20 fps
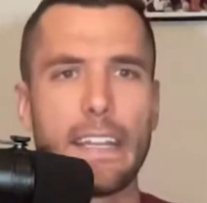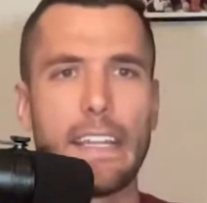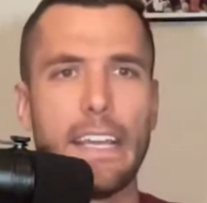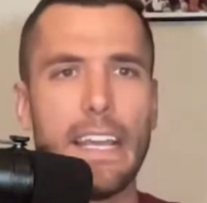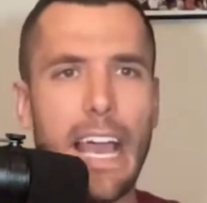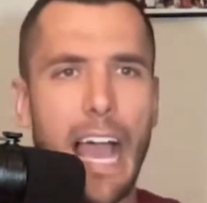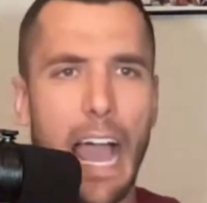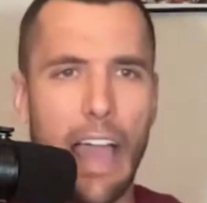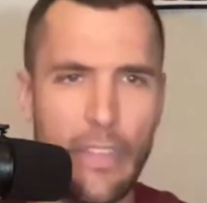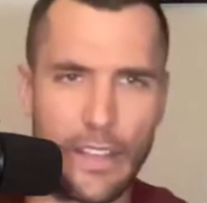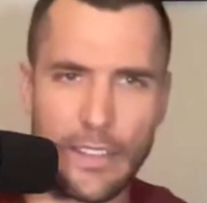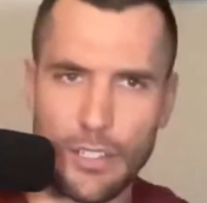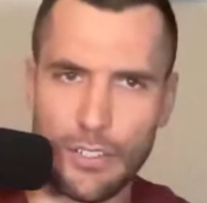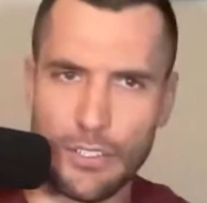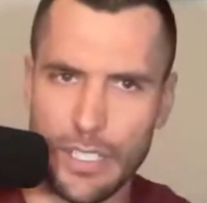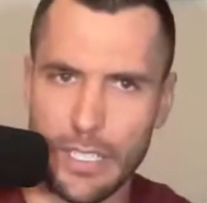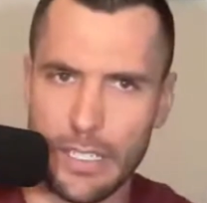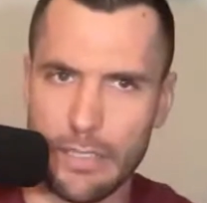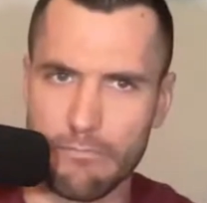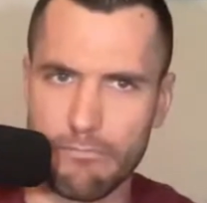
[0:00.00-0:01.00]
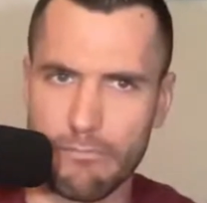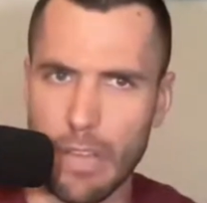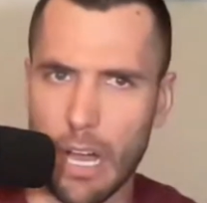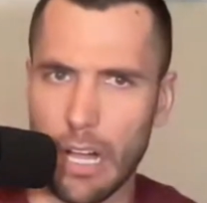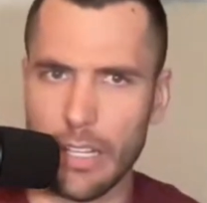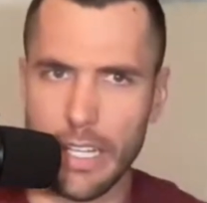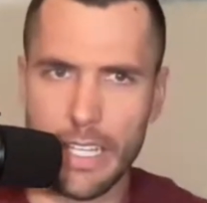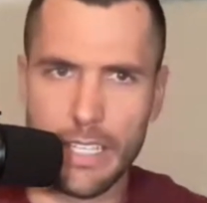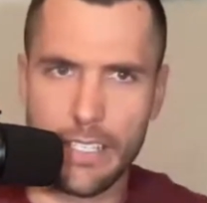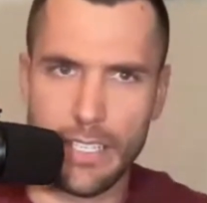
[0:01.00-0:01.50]
And I think there's a
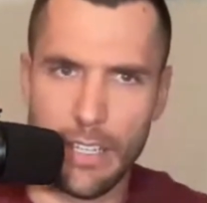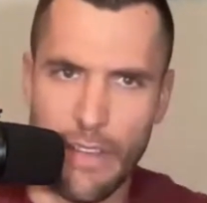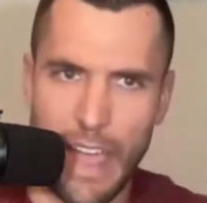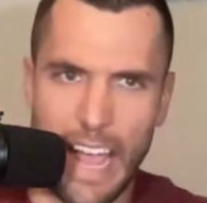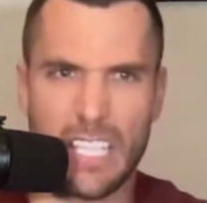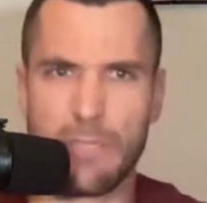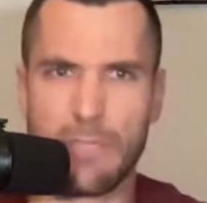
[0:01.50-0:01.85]
list of